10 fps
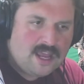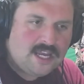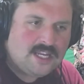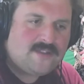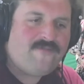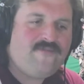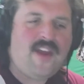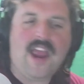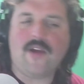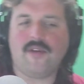is
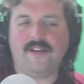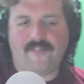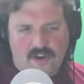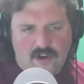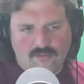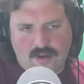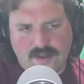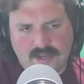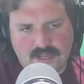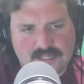very, very
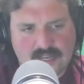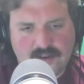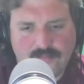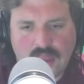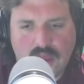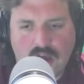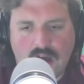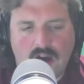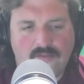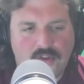reminiscent
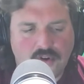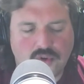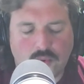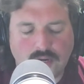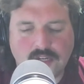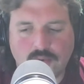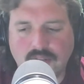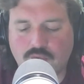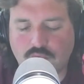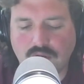of their
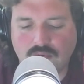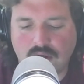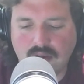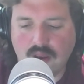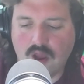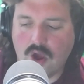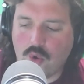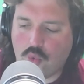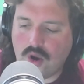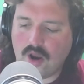2023 run,
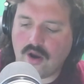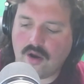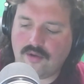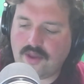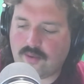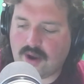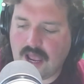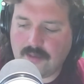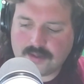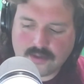where they were
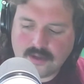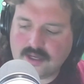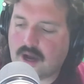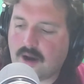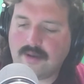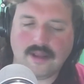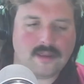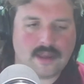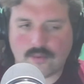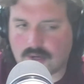absolutely dominant.
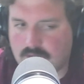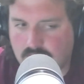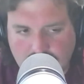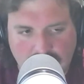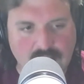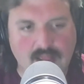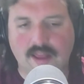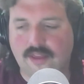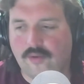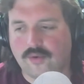They were cooking.
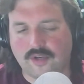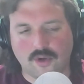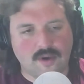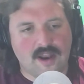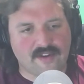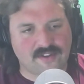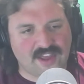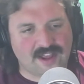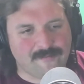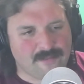They were doing
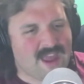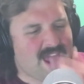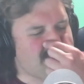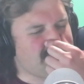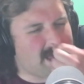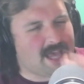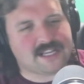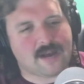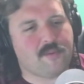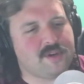everything. And the last
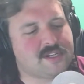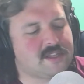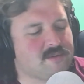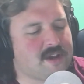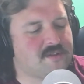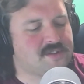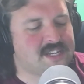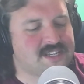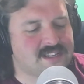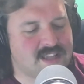couple weeks of the regular
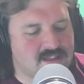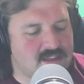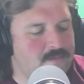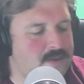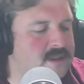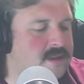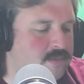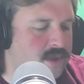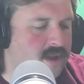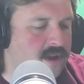season, they limp into the
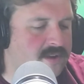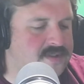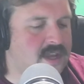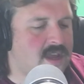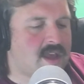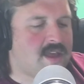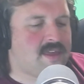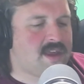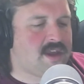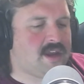playoffs.
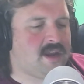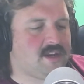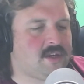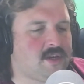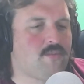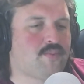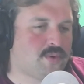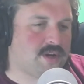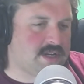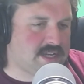They do
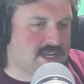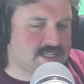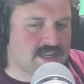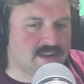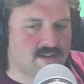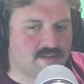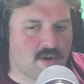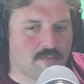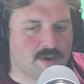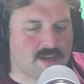pretty decent in their
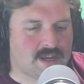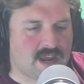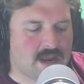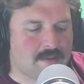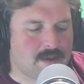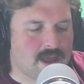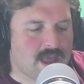opening game,